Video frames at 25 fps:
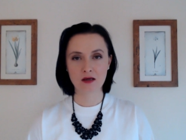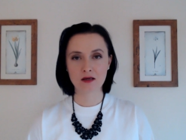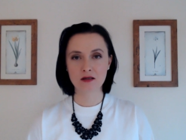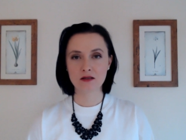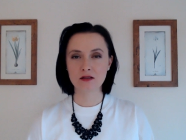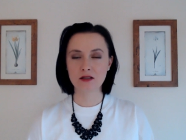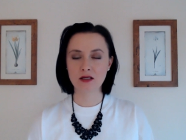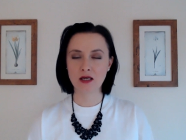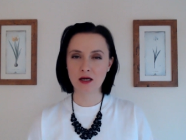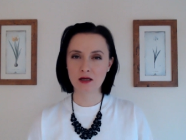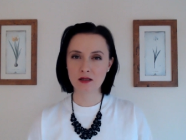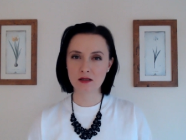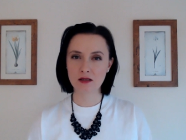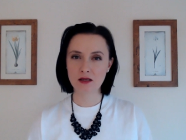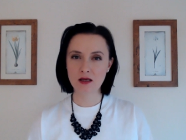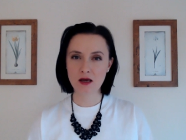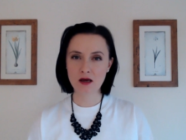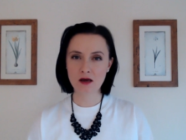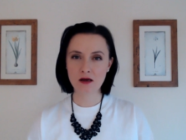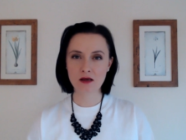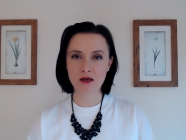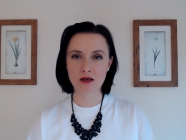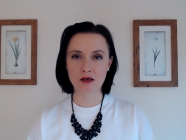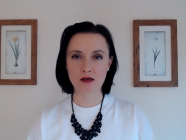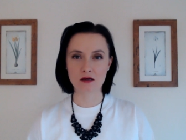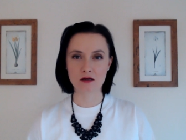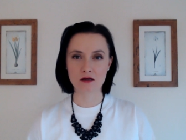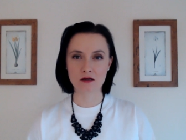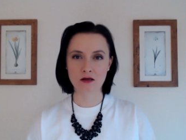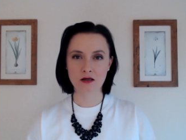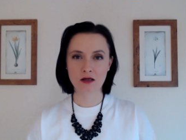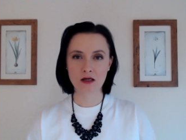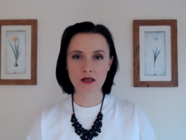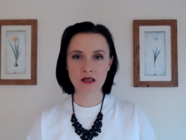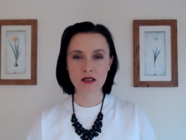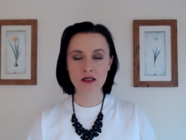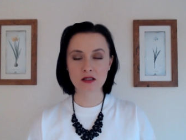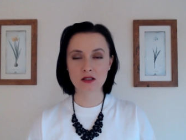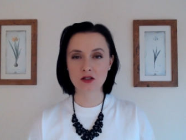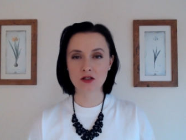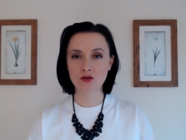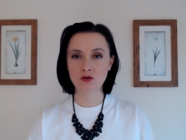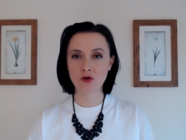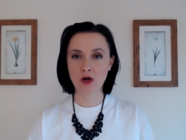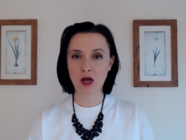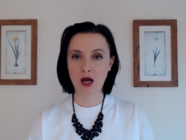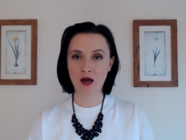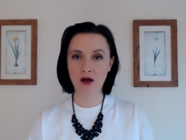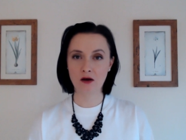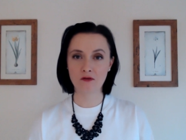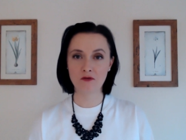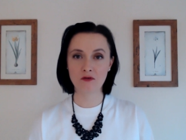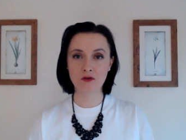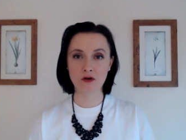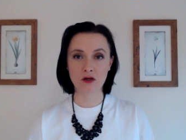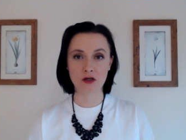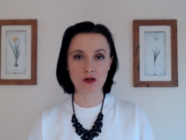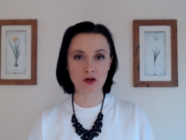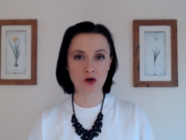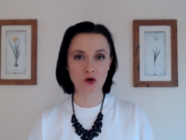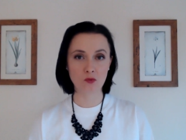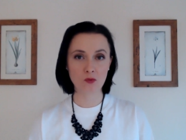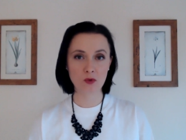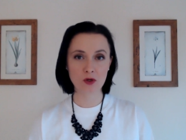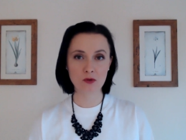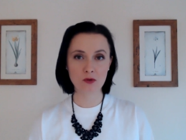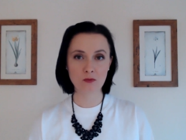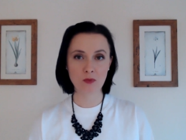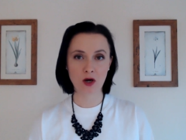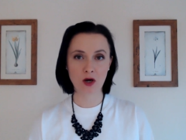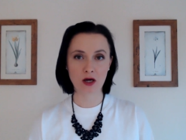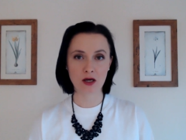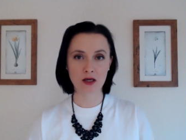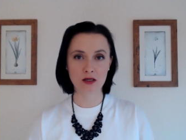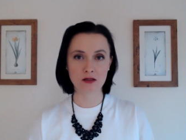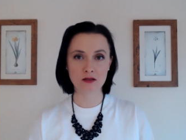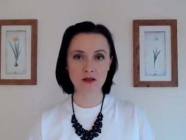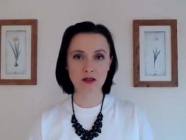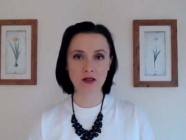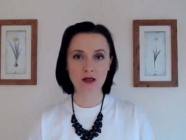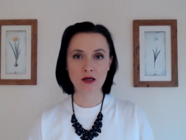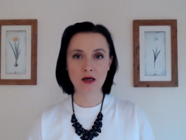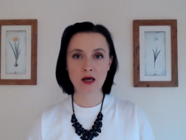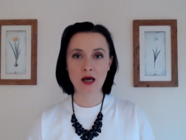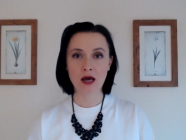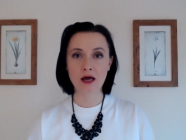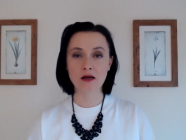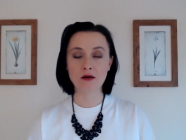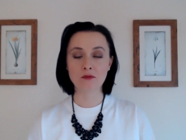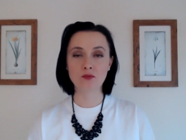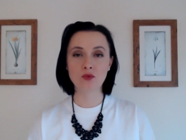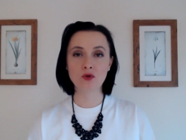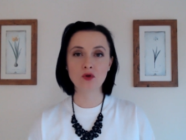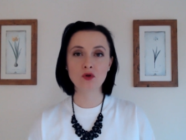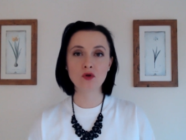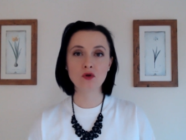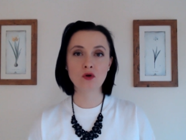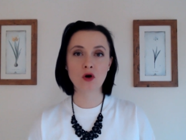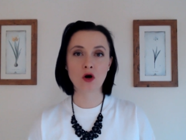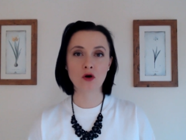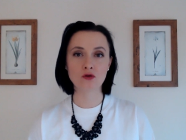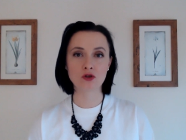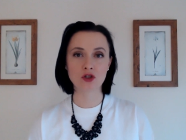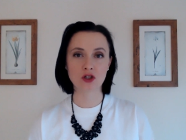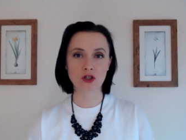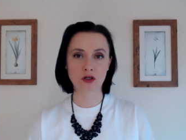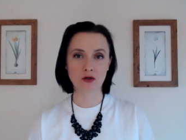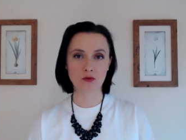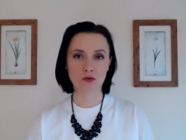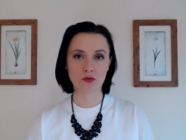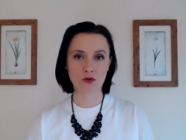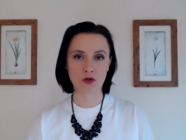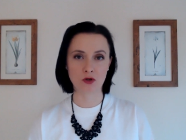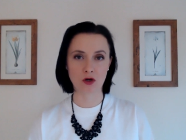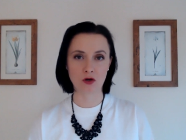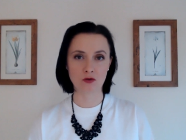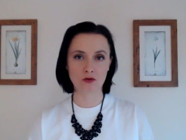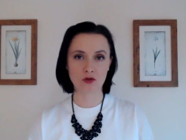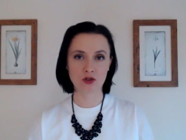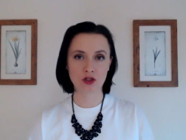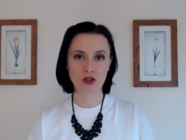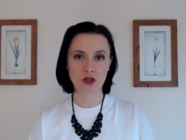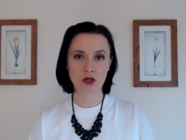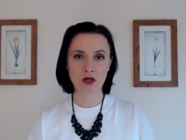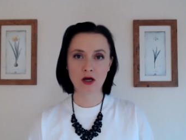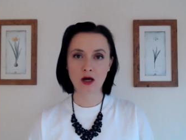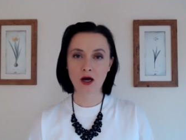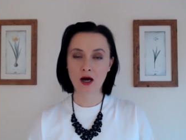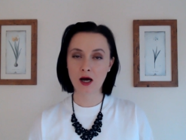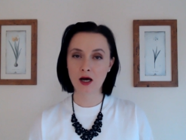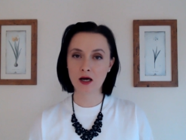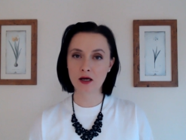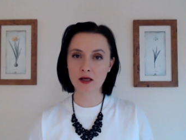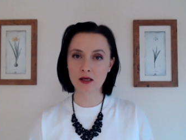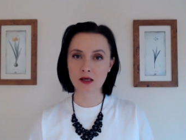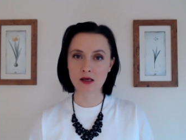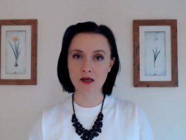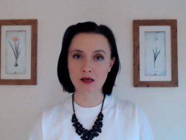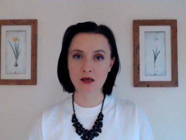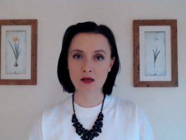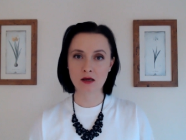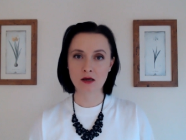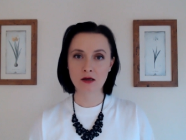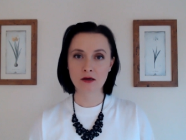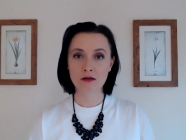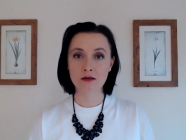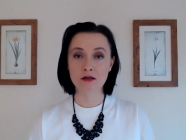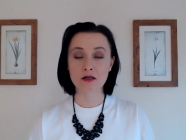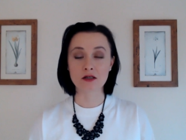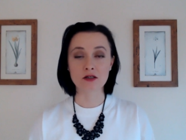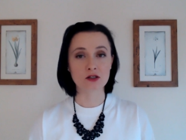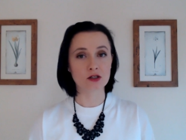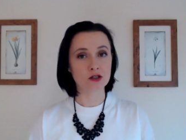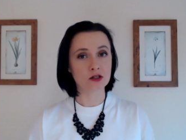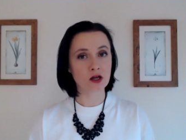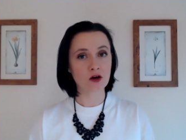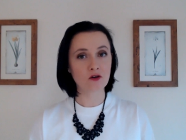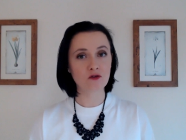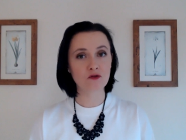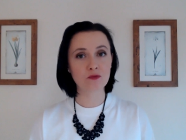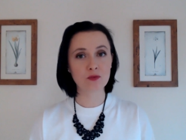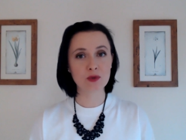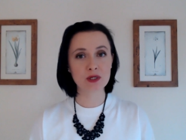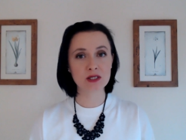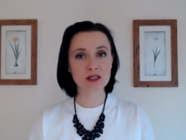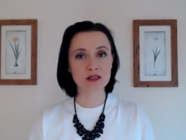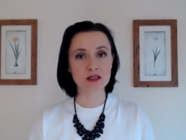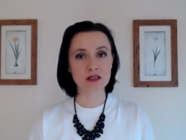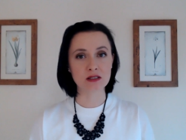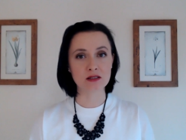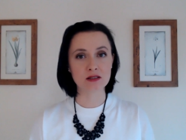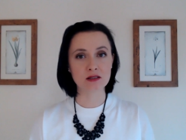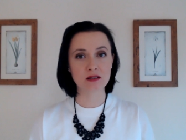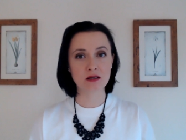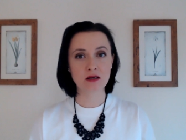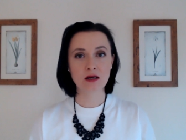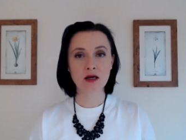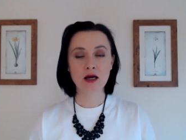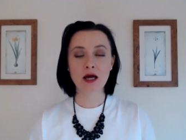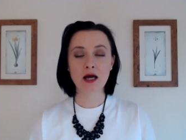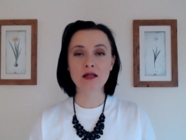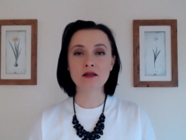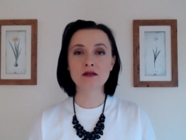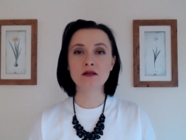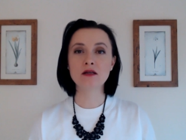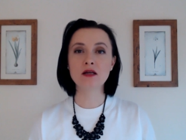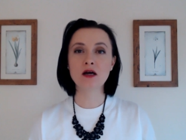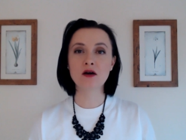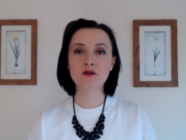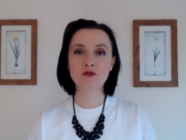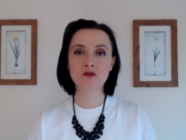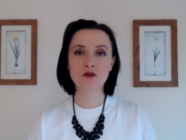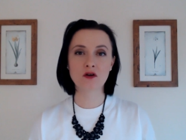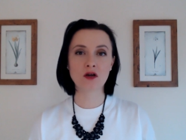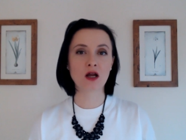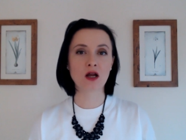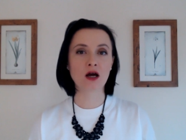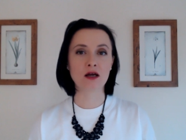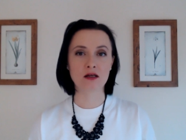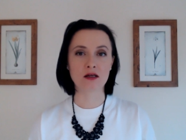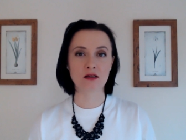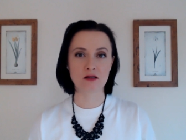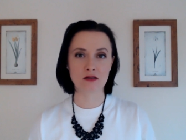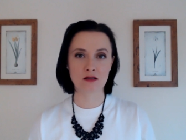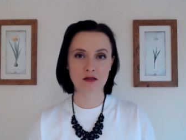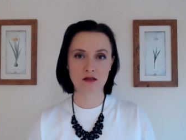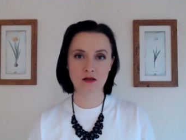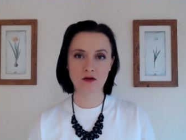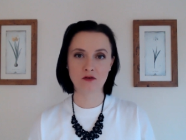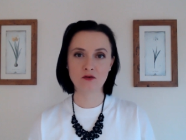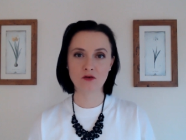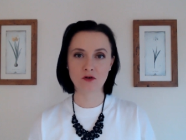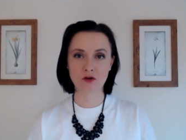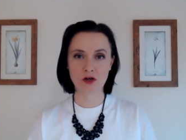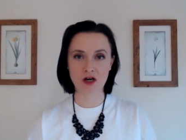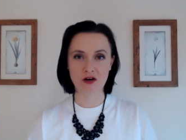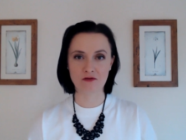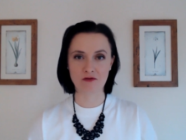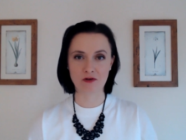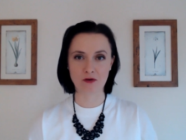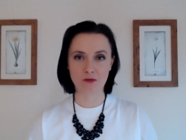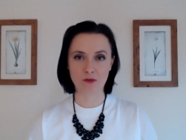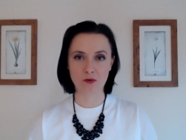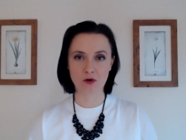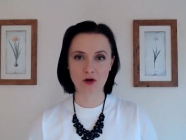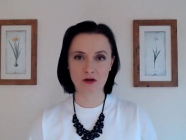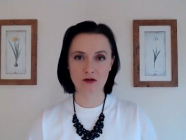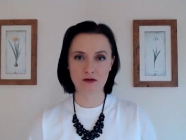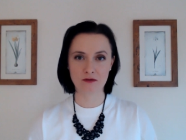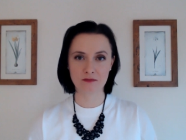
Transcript: The idea here is to have an open mind and a blue ocean approach, i.e., there's enough business and enough clients for everyone.